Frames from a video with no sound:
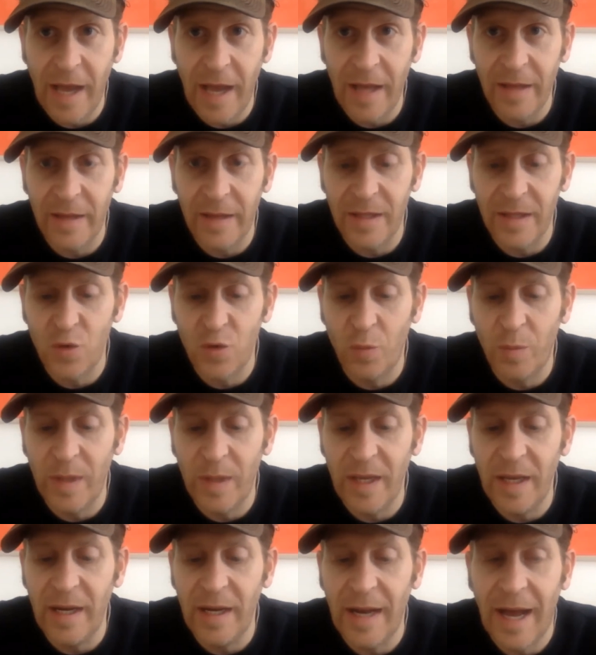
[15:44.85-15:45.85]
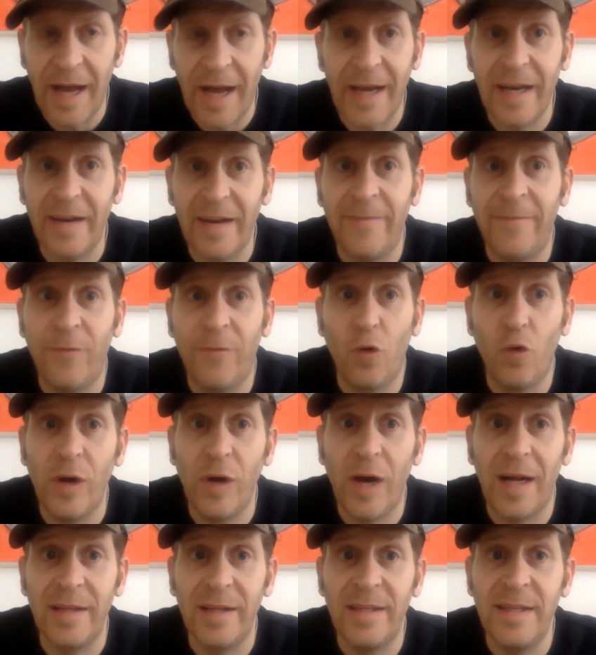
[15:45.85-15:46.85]
And this would be in like in a
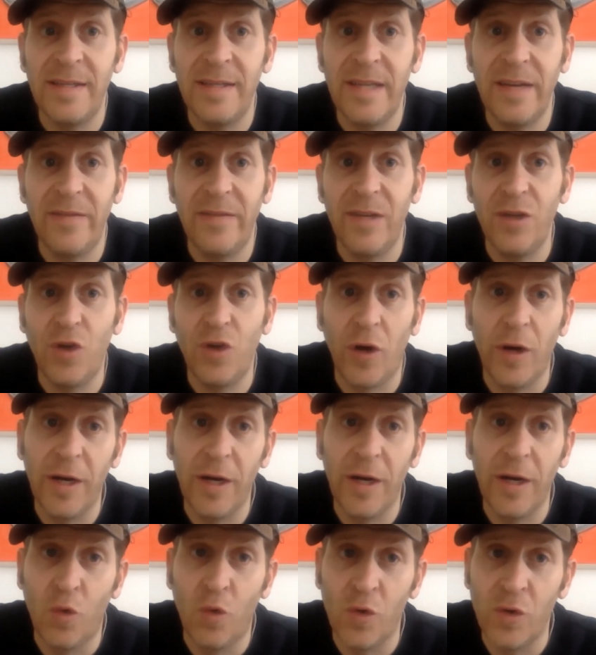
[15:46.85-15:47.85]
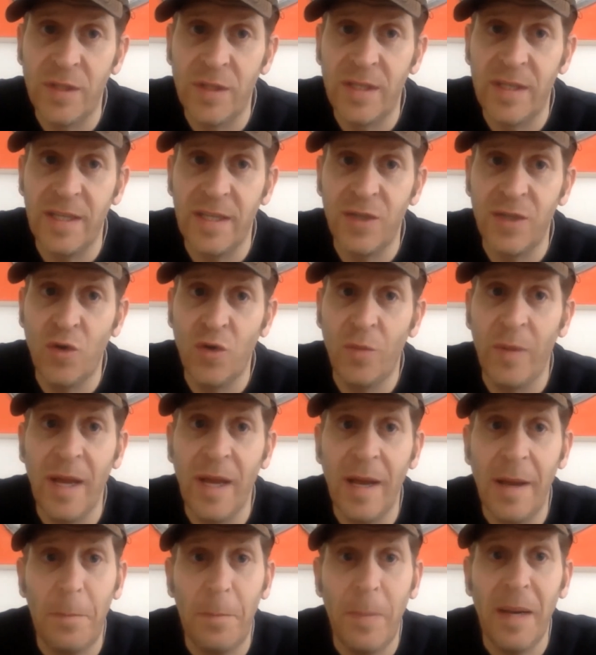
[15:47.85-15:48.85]
$497 course. This could be
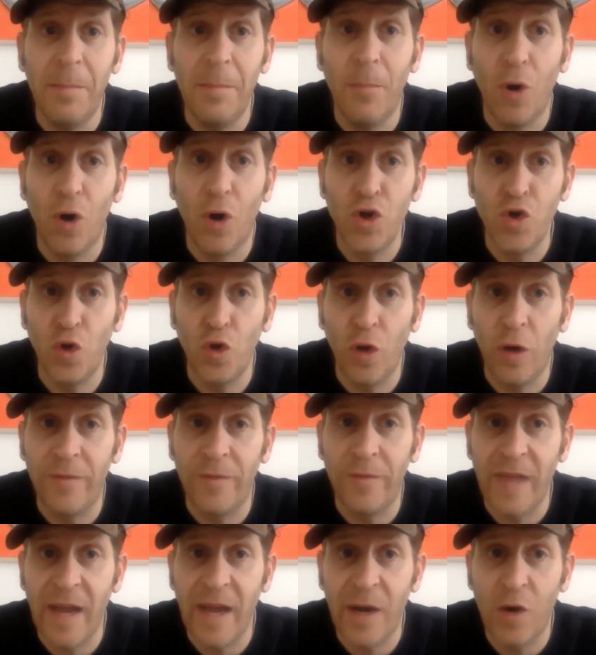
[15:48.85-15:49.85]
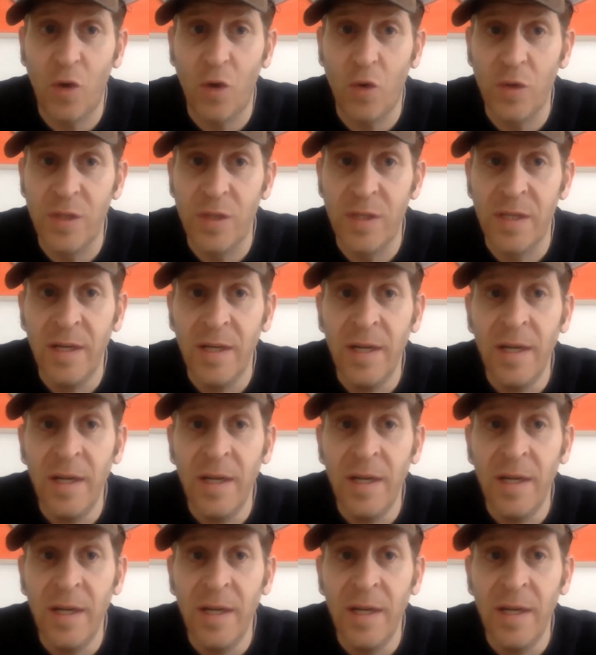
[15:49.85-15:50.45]
a big module of that course.